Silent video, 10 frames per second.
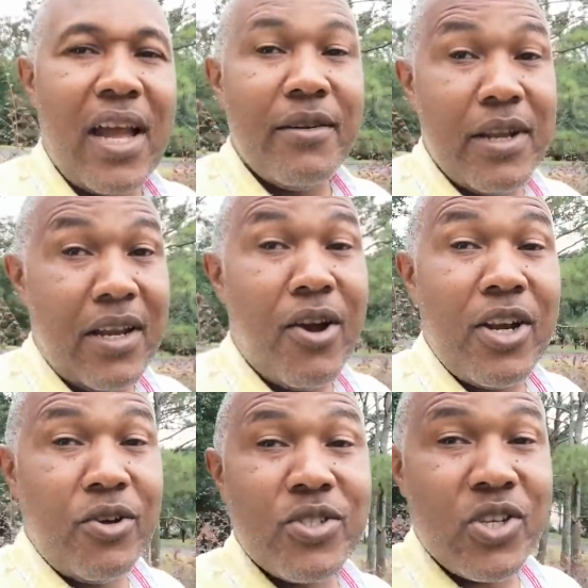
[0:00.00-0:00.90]
I
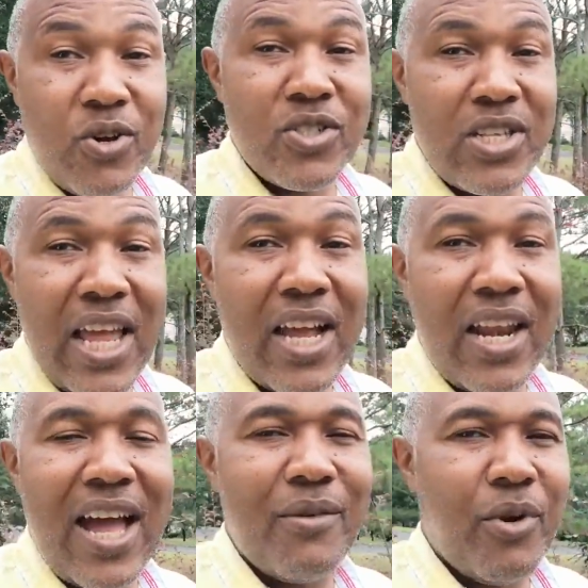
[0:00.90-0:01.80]
know it sounds like
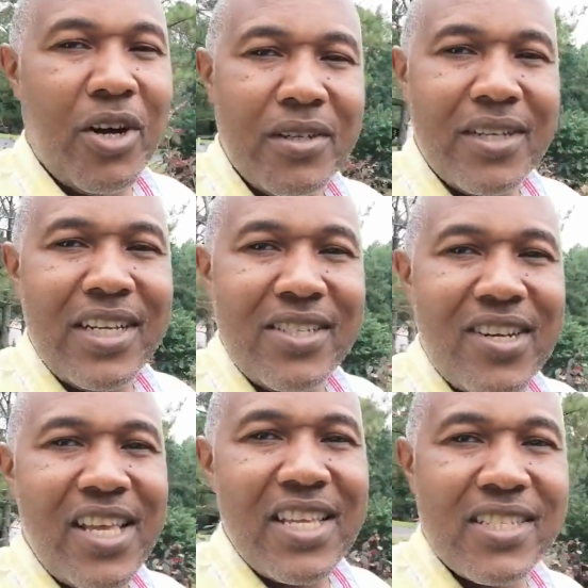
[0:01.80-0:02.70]
a lot, but in
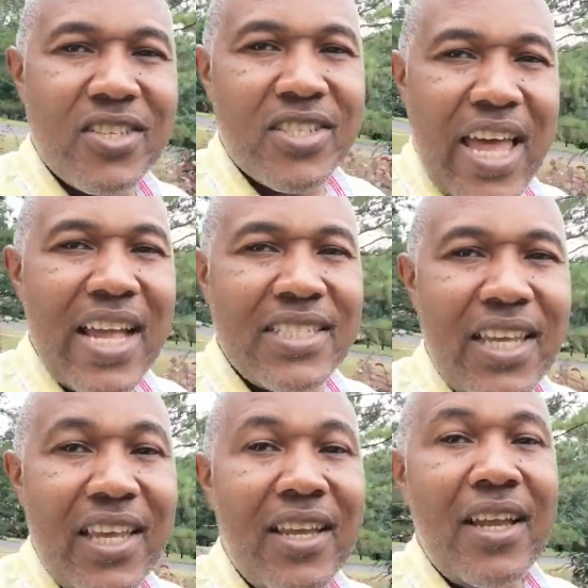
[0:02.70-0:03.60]
today's
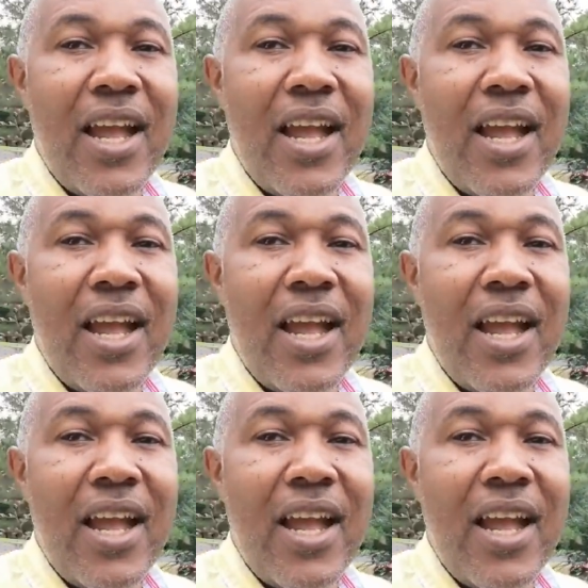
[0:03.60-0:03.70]
society,